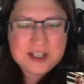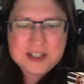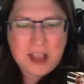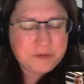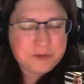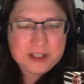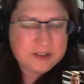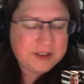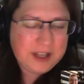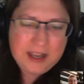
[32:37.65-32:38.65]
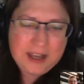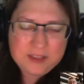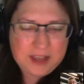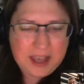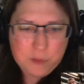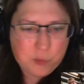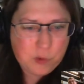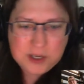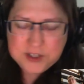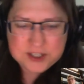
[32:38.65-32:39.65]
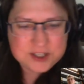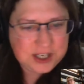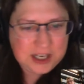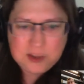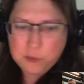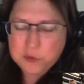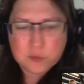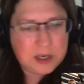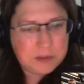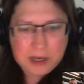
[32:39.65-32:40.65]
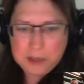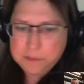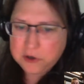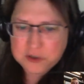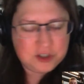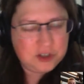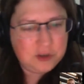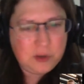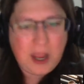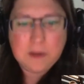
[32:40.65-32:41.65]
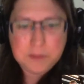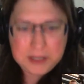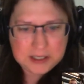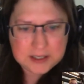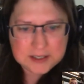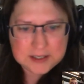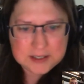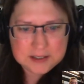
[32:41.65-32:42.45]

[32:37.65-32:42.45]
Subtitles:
not feel like that was a scene that was written by a person who had a penis.